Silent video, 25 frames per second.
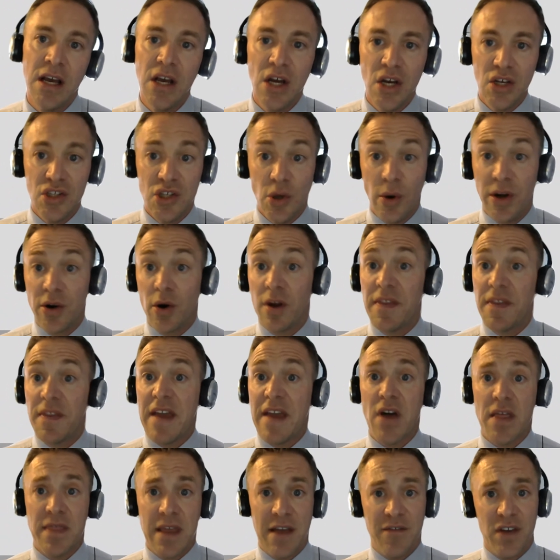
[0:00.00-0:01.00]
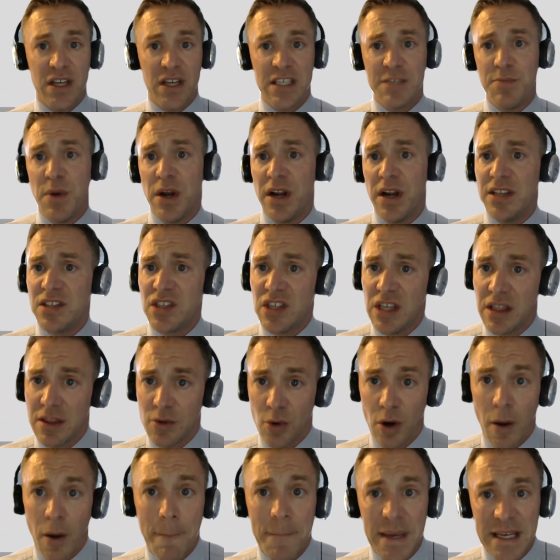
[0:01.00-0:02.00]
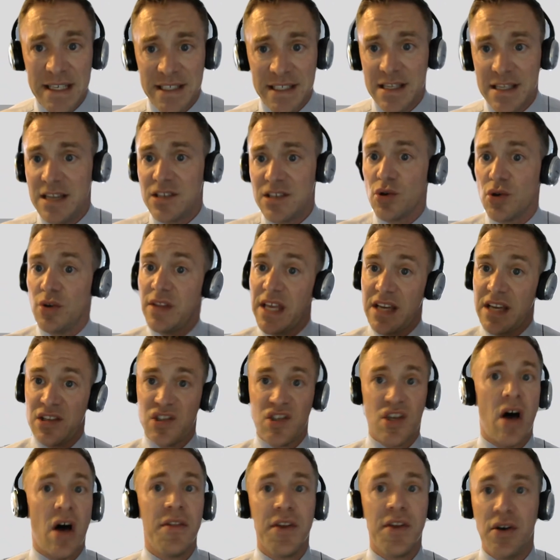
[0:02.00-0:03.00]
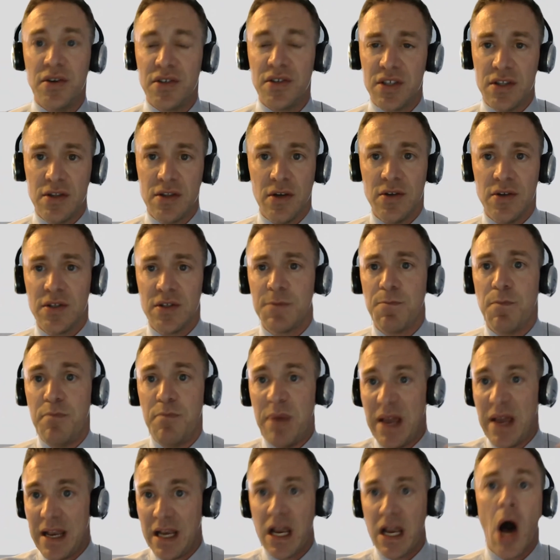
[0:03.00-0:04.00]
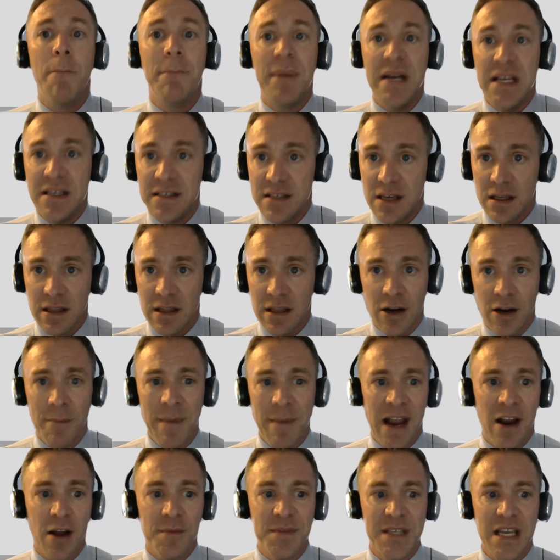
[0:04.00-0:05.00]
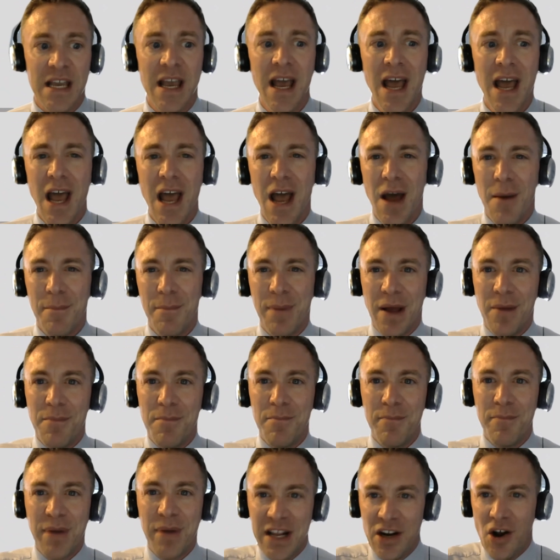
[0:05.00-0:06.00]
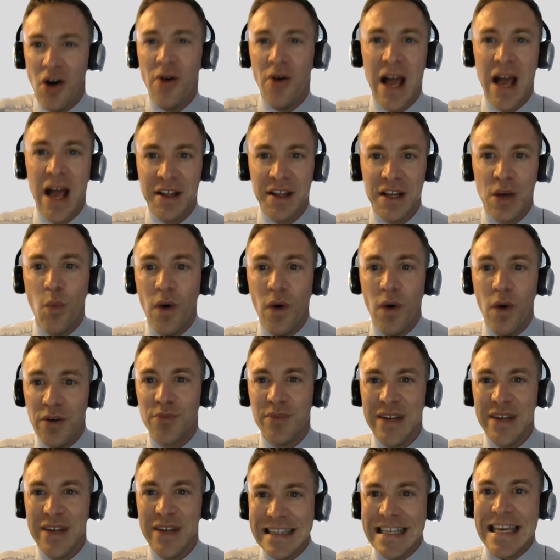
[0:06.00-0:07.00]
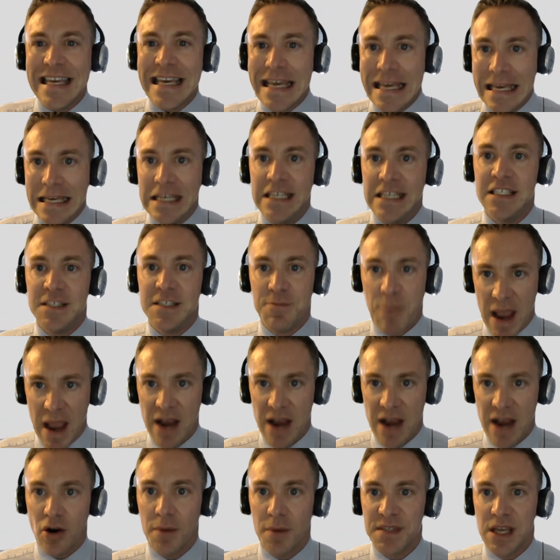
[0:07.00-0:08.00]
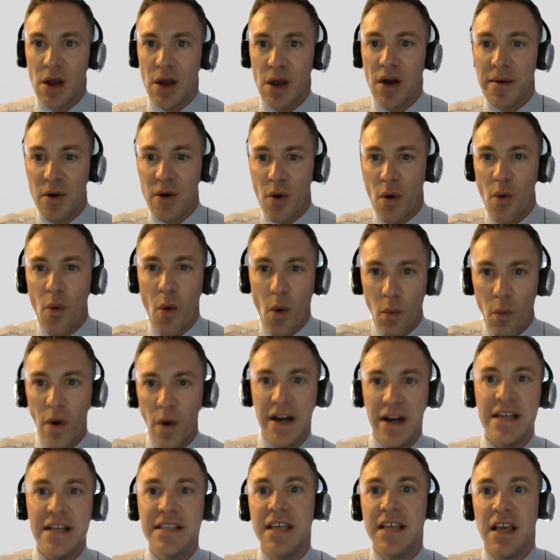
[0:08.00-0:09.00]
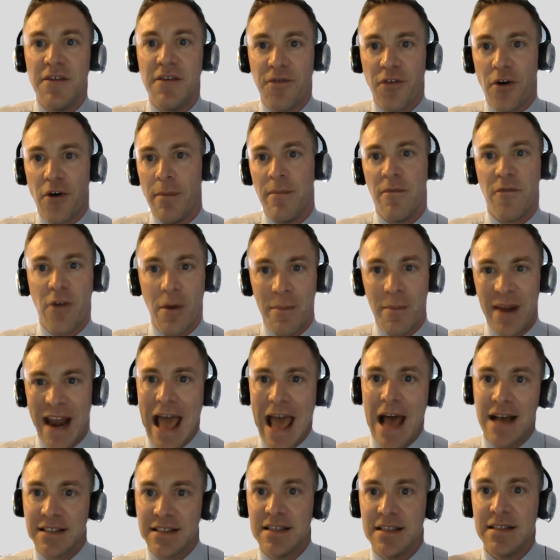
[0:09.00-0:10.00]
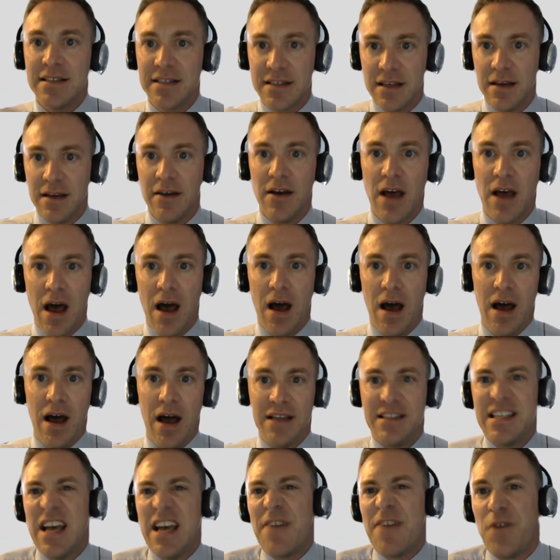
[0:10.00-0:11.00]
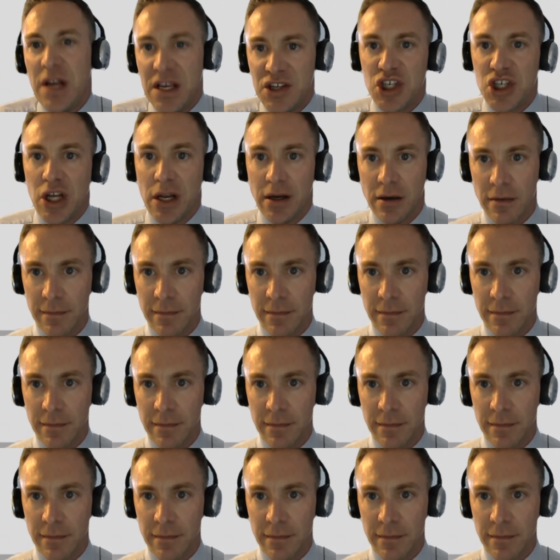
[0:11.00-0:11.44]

do it, or they've experienced it through a business, or they saw those big companies declaring bankruptcy. But in all reality, what really is bankruptcy? Like, what is it from an essence, a definition?